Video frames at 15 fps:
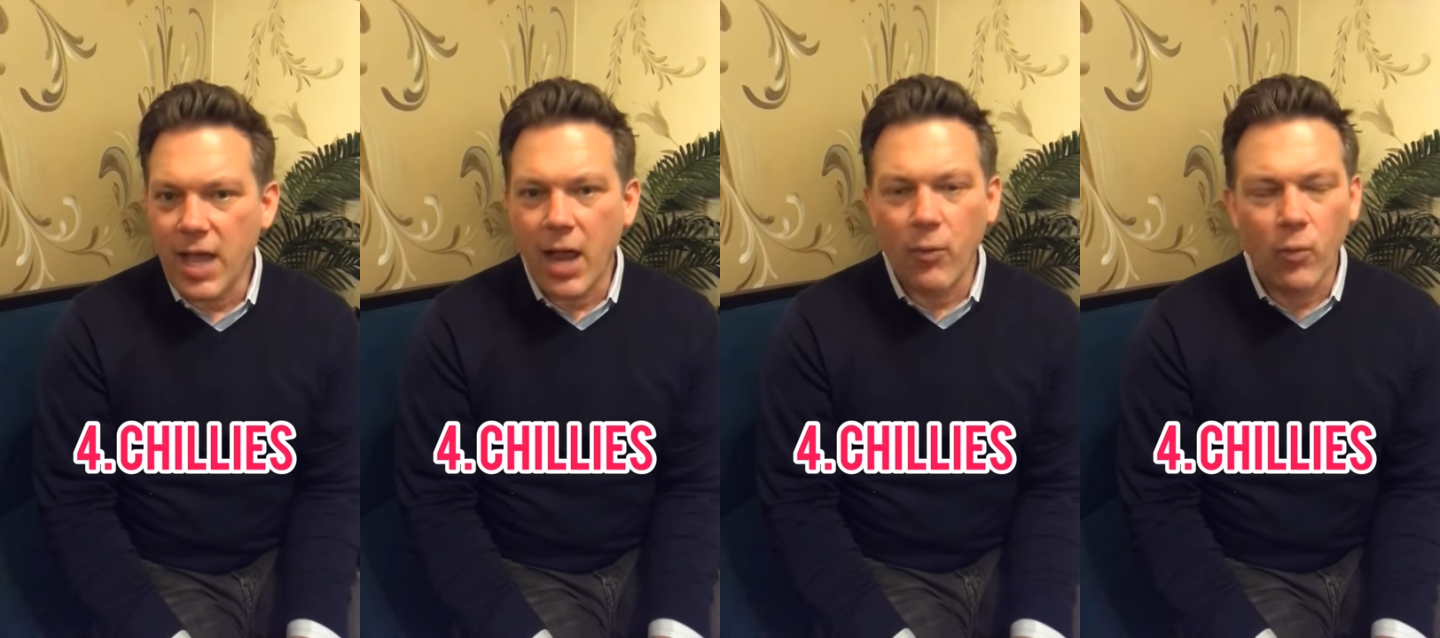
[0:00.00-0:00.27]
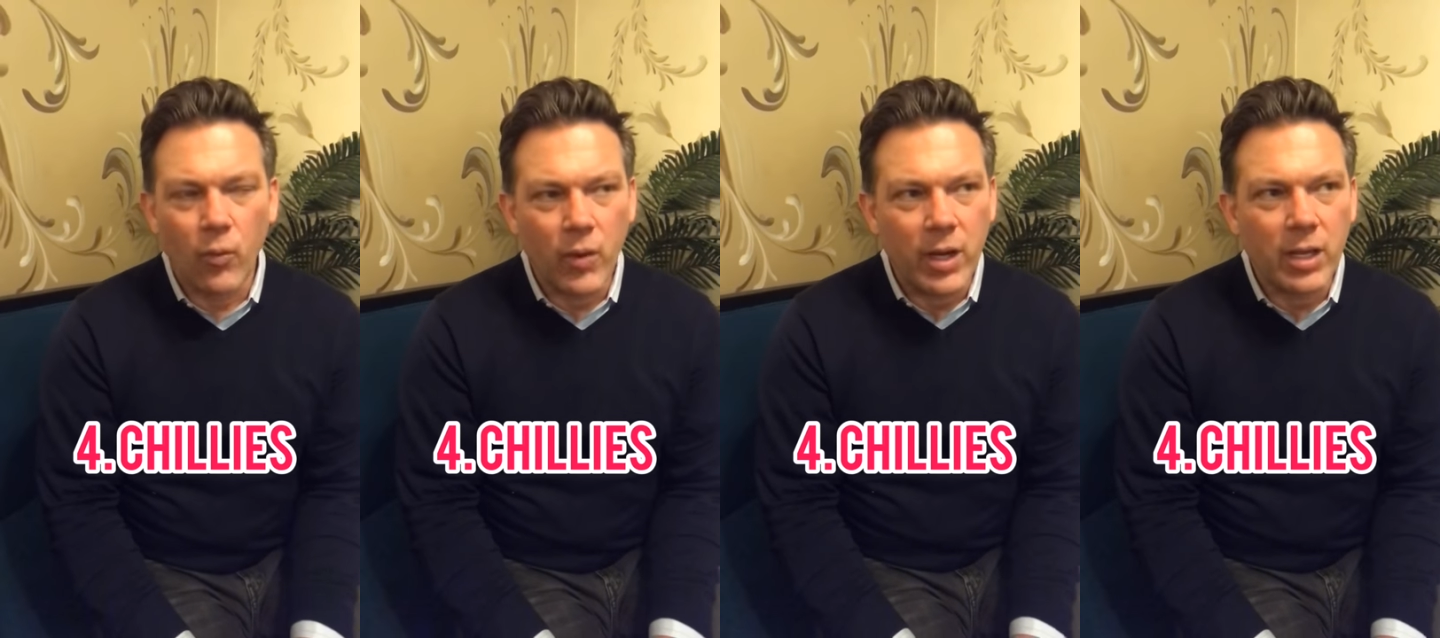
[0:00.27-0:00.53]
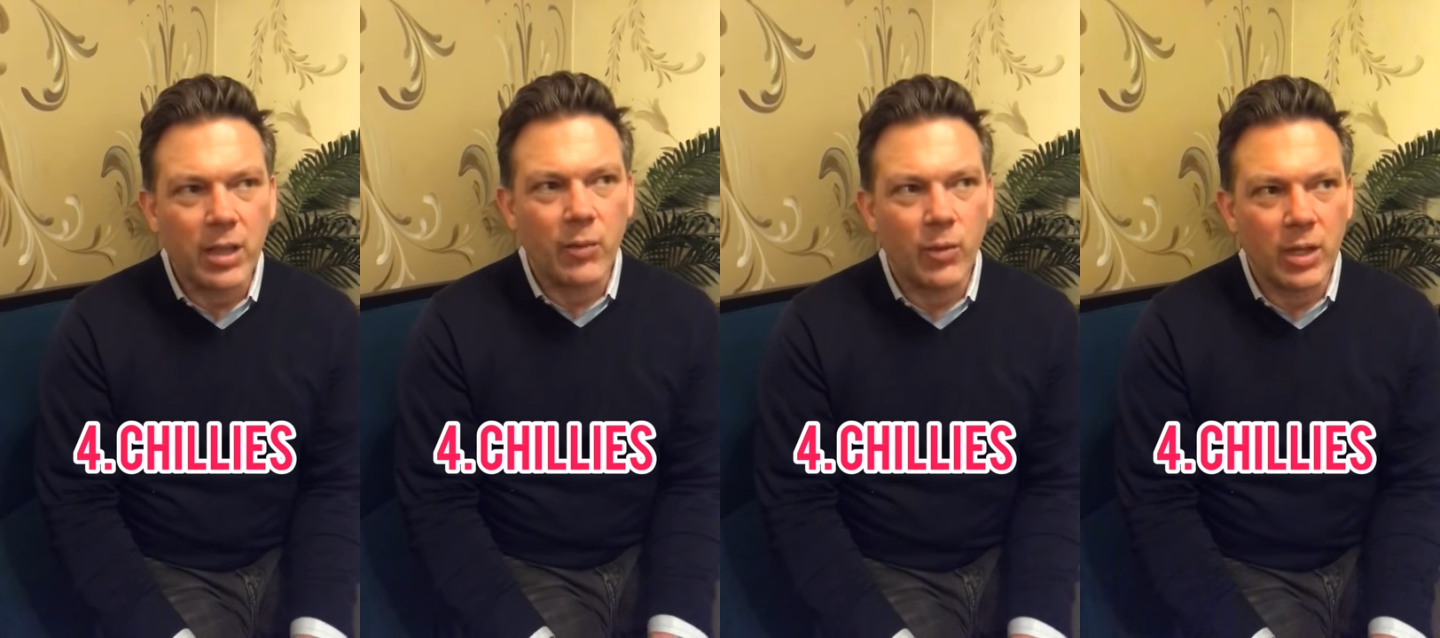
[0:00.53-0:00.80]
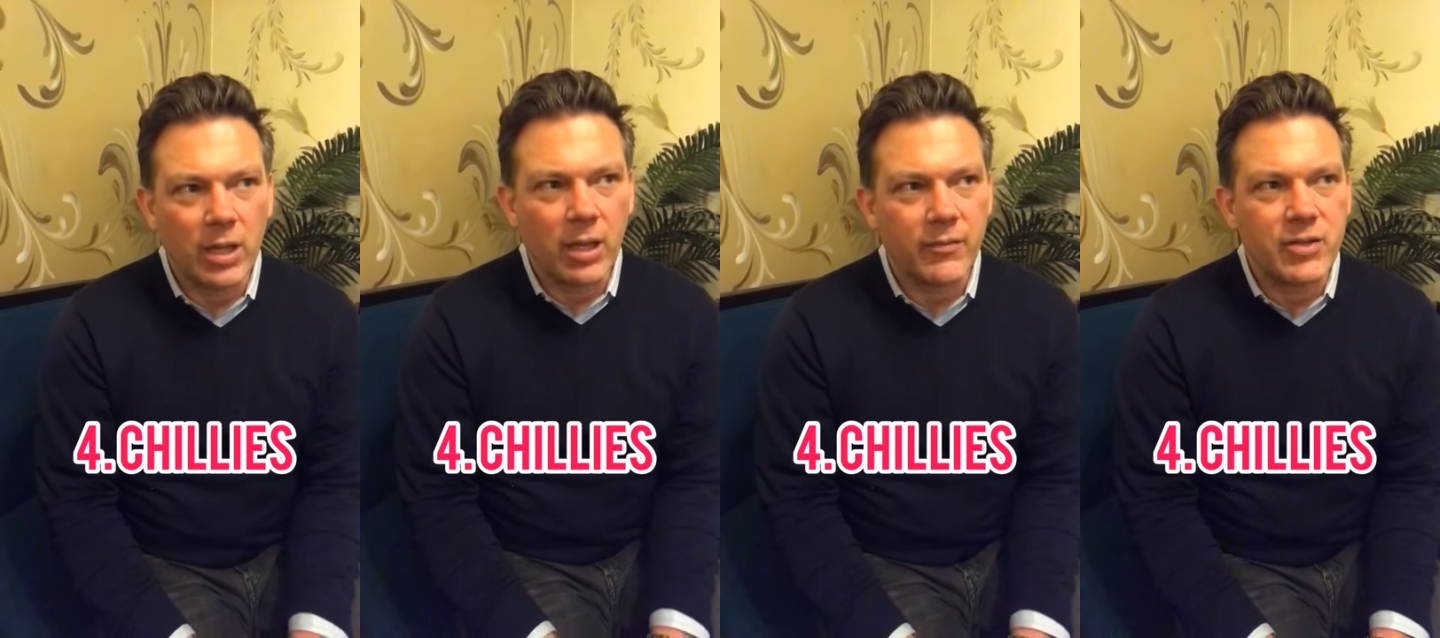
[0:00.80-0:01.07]
I really
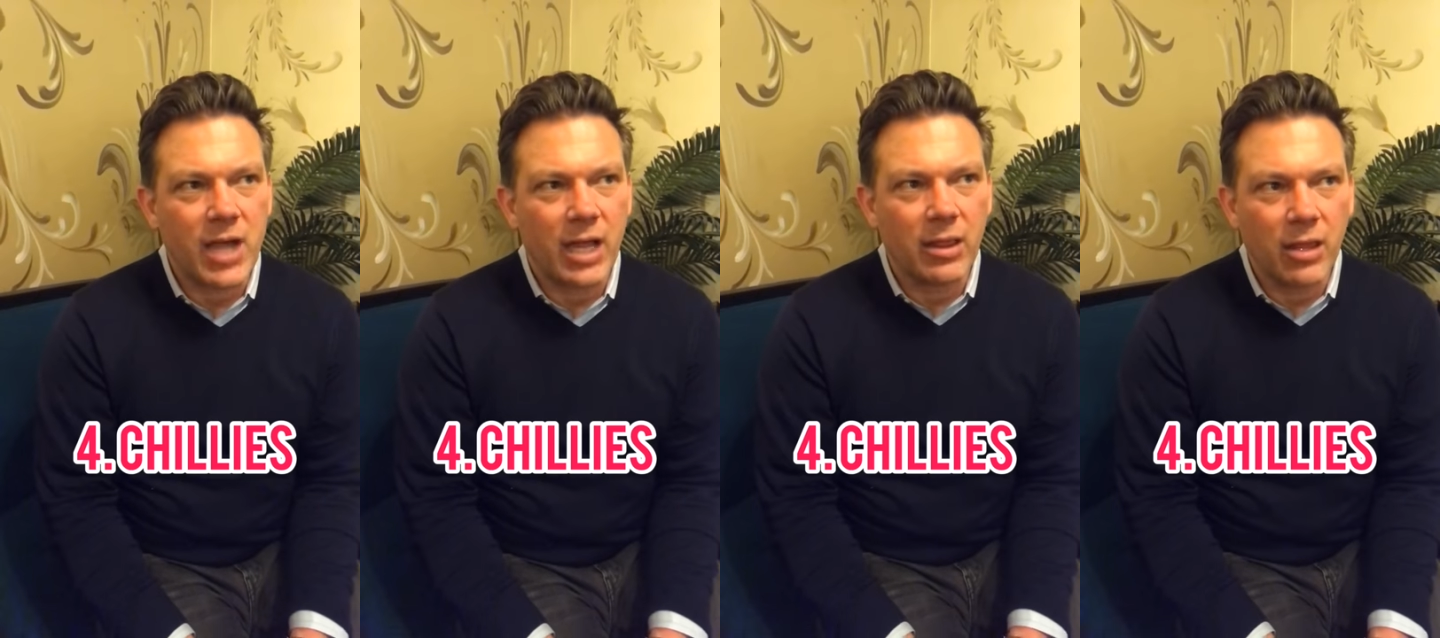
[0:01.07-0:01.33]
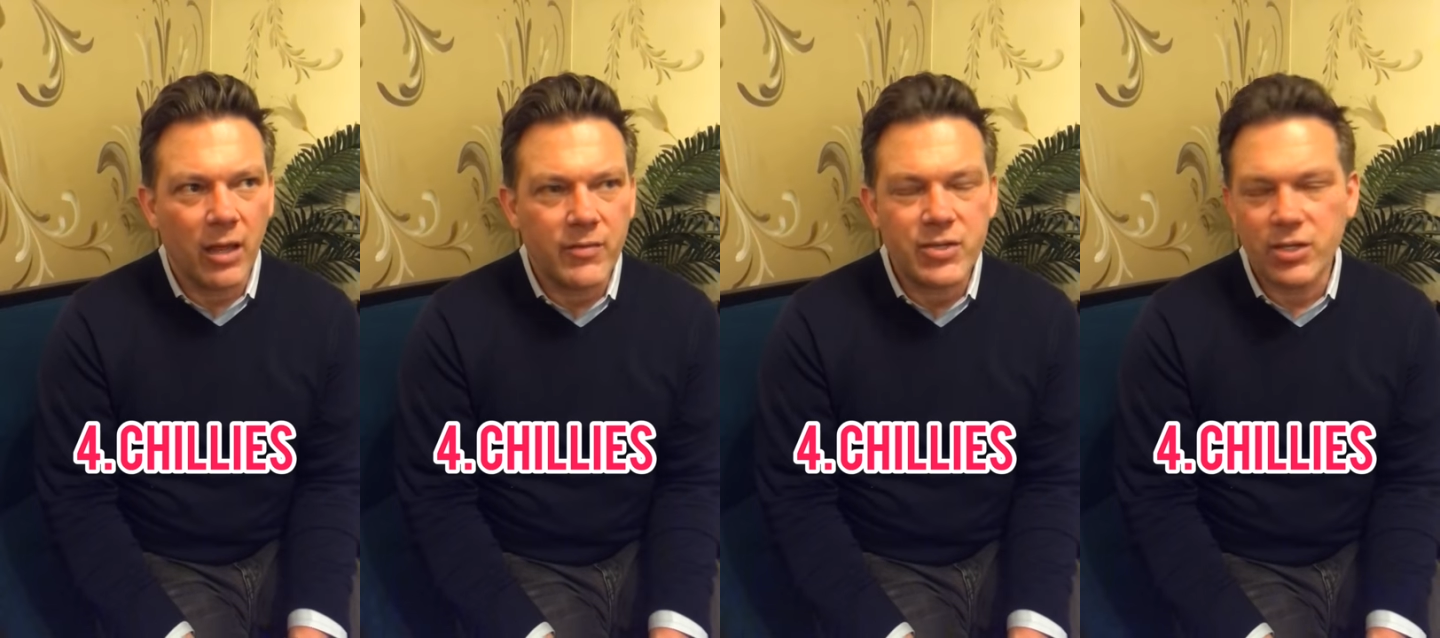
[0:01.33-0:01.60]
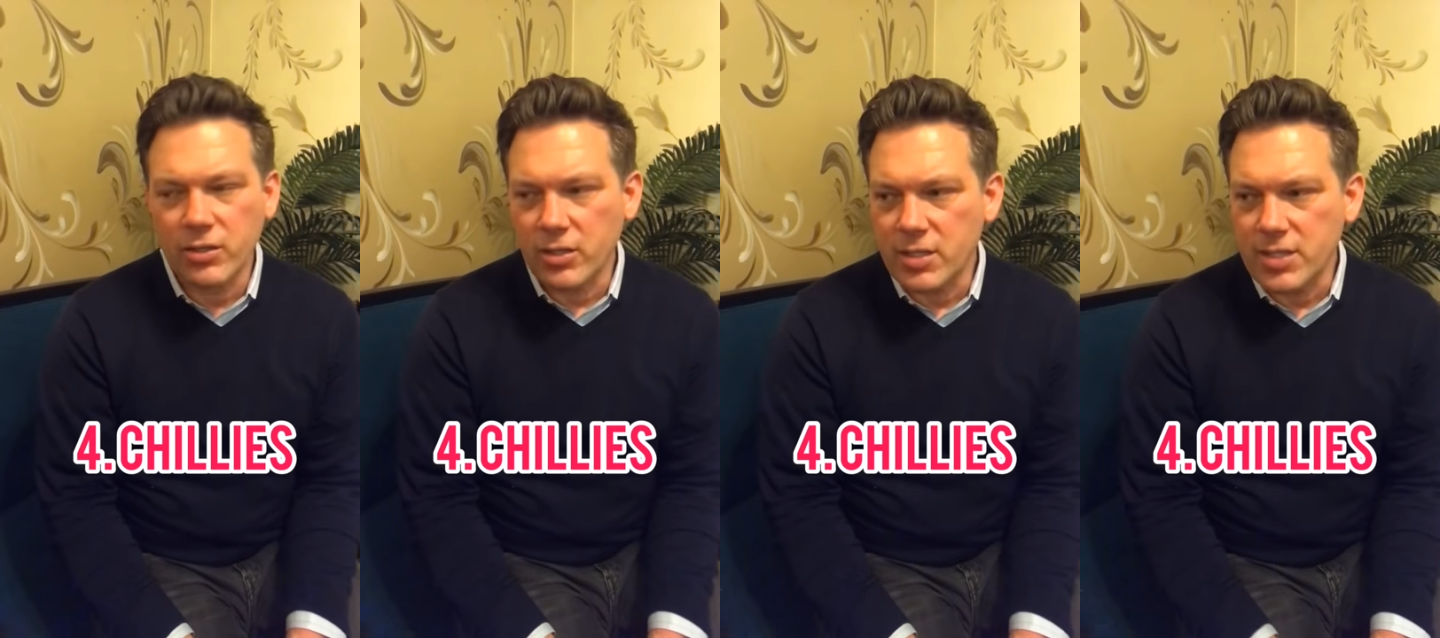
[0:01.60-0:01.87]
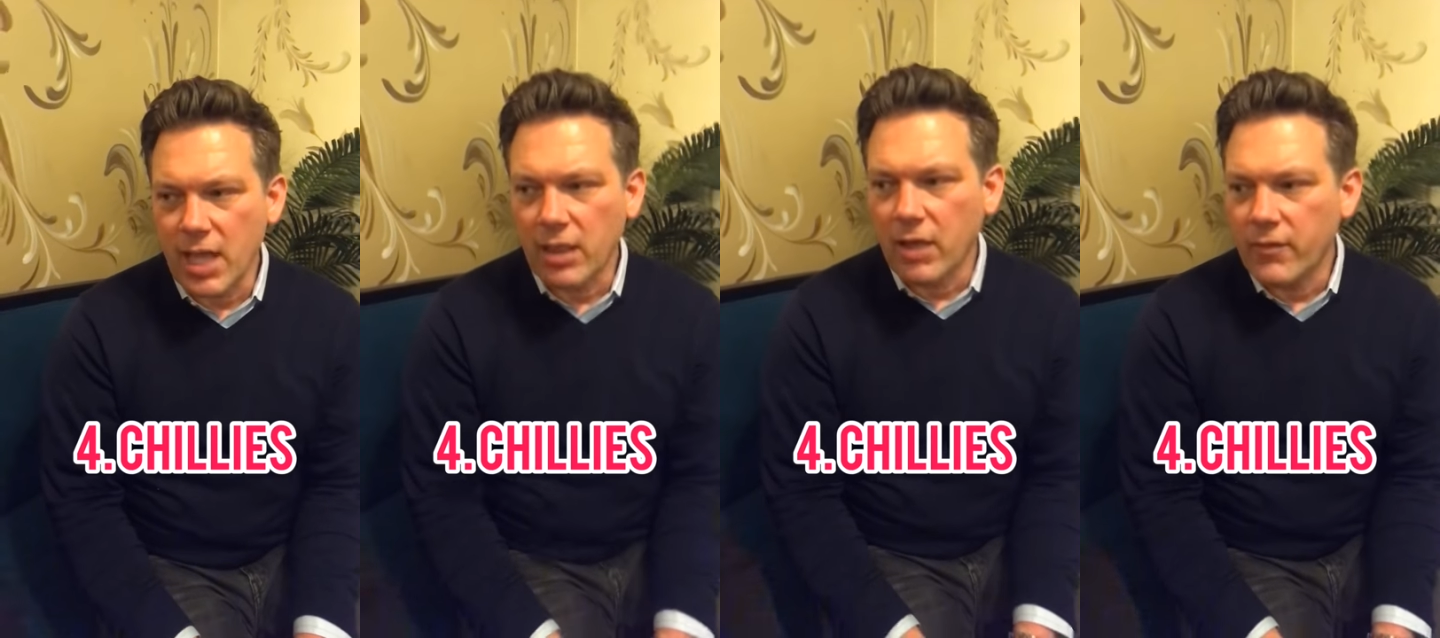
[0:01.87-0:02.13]
love chilies. I love chilies.
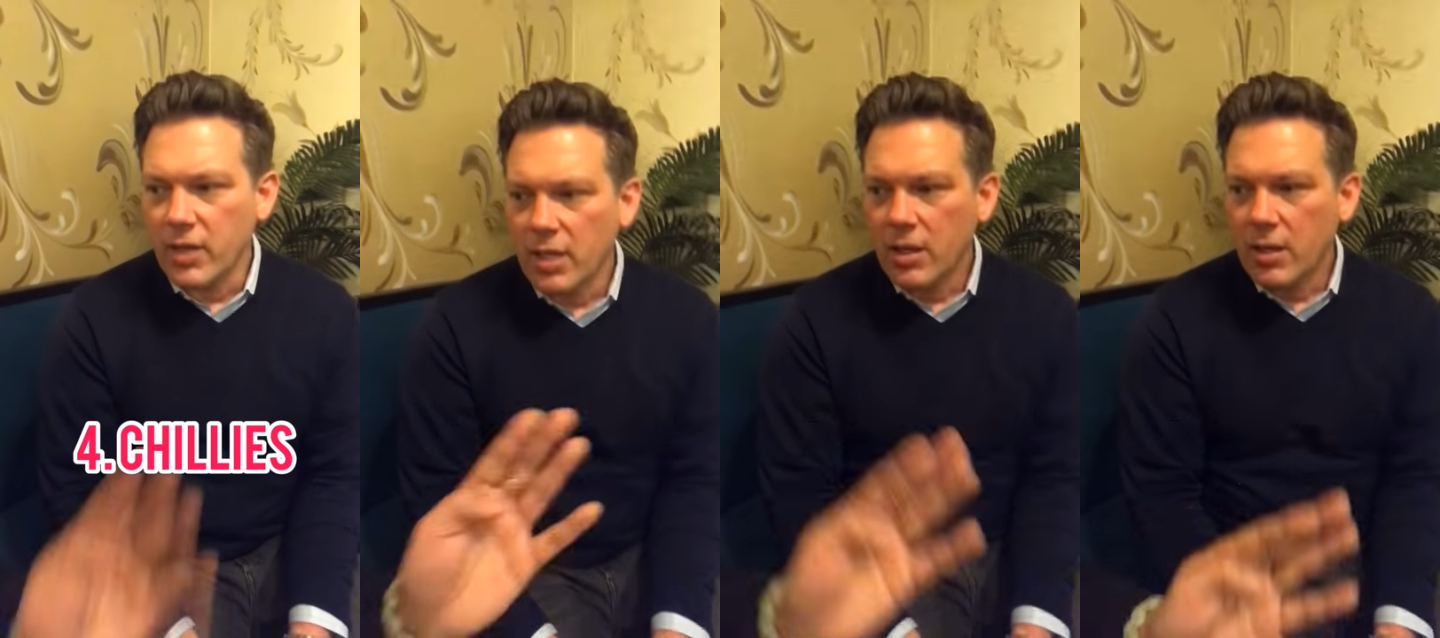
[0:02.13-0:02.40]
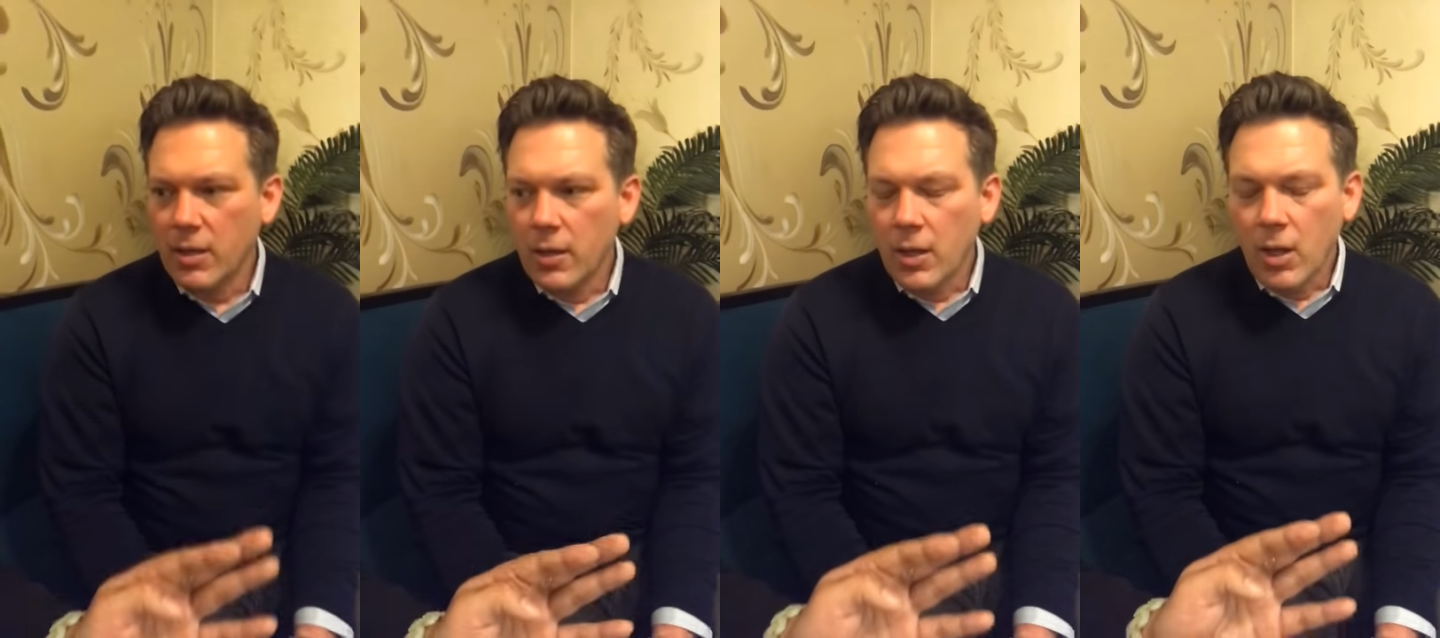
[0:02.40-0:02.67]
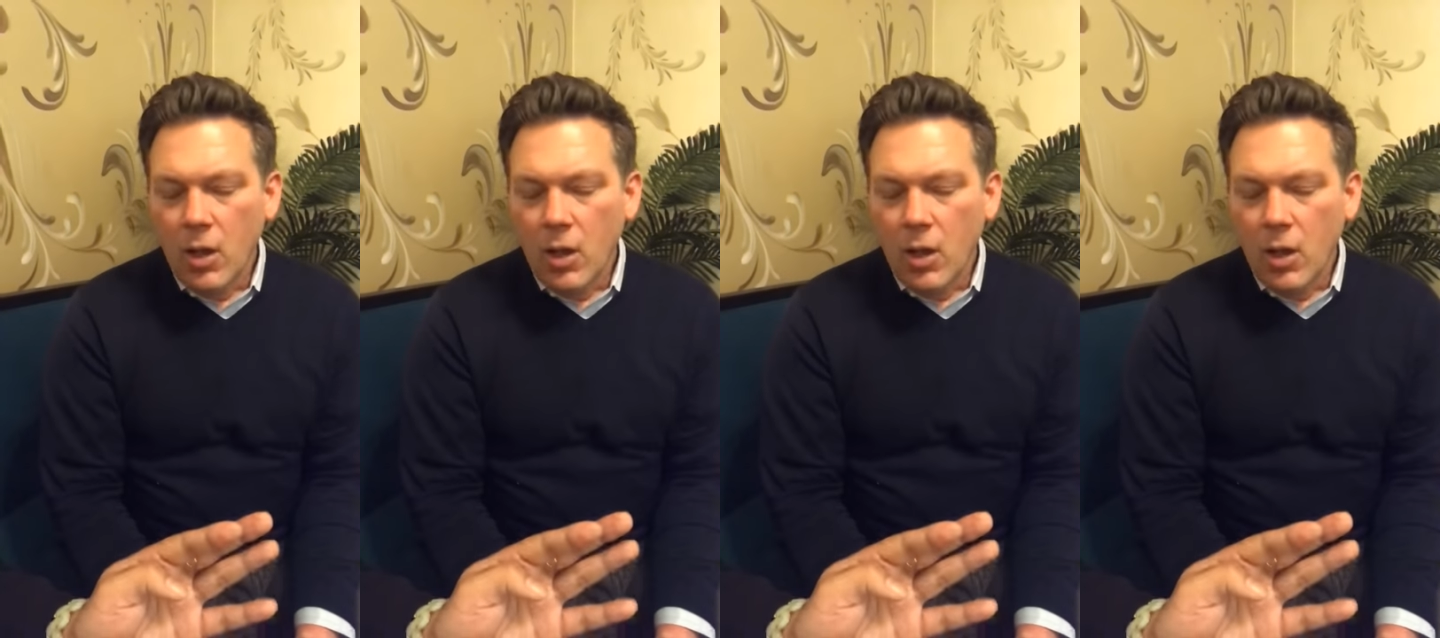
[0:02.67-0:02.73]
Like, what kind?